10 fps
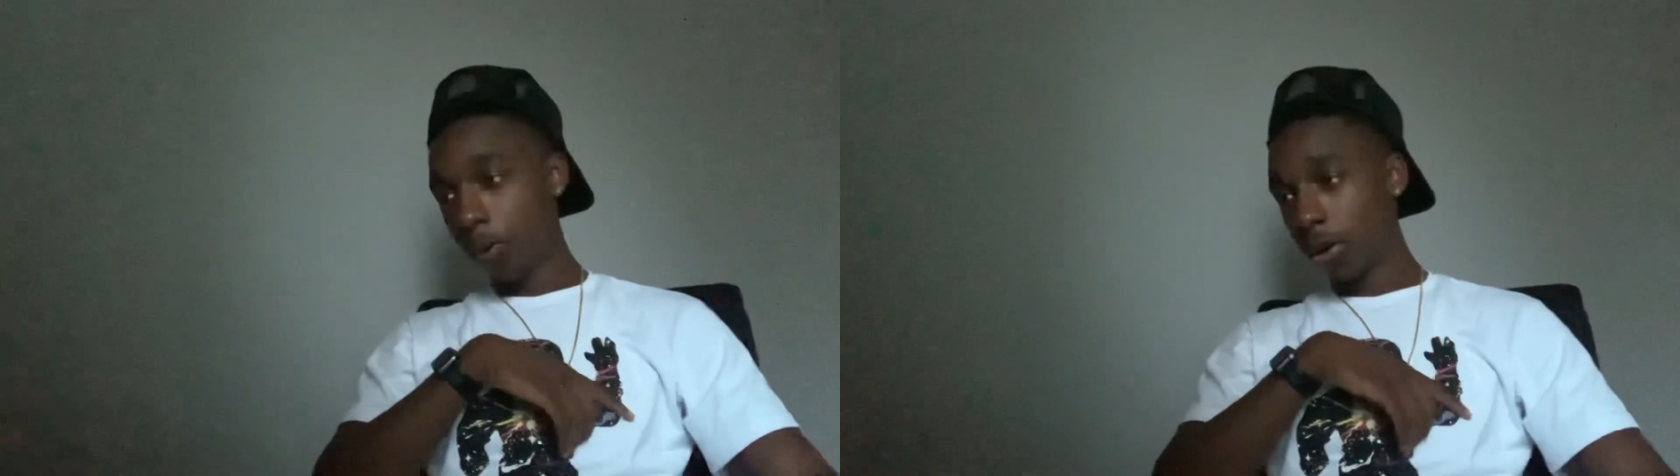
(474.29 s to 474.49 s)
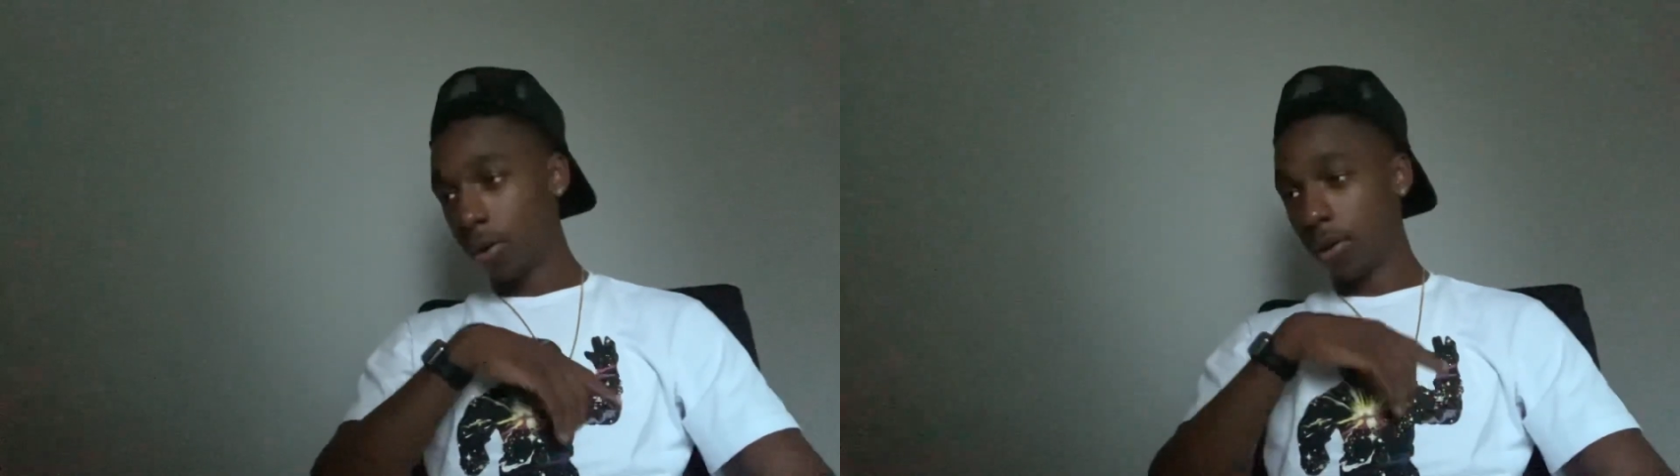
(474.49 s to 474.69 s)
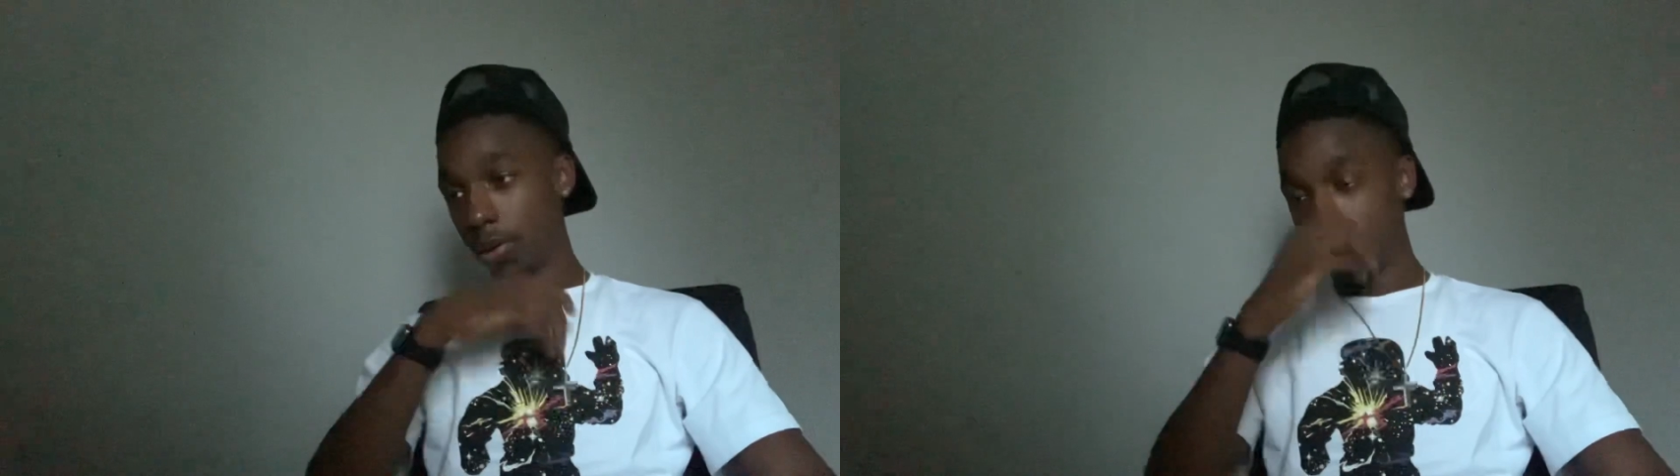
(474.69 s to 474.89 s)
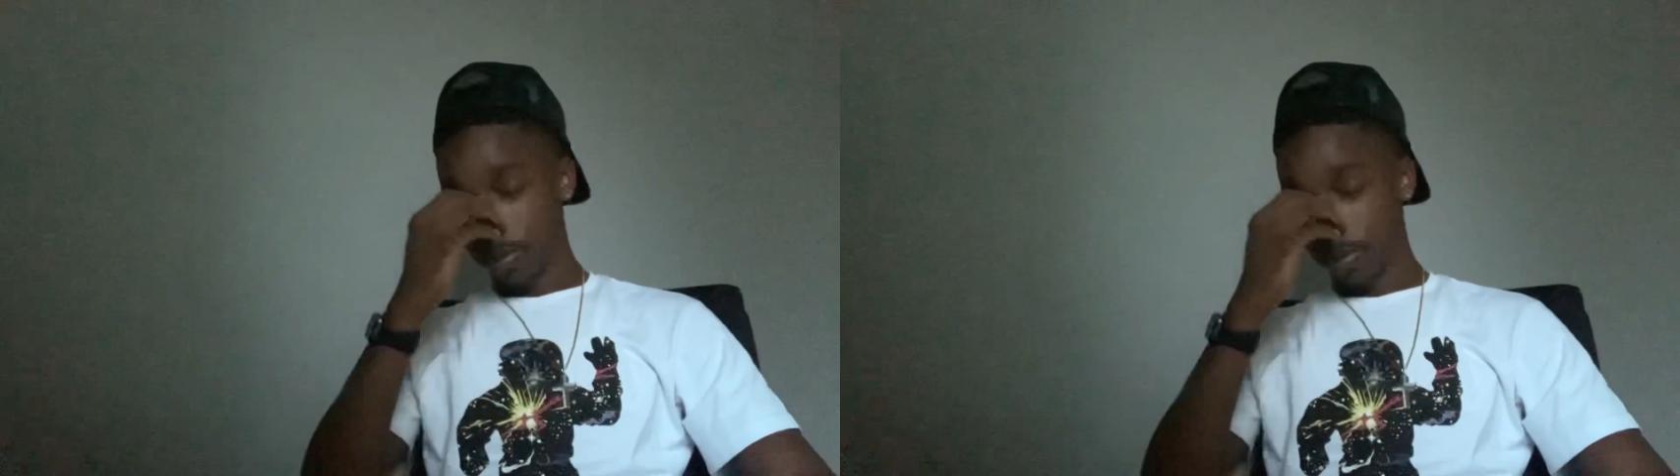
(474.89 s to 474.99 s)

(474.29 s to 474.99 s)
the door,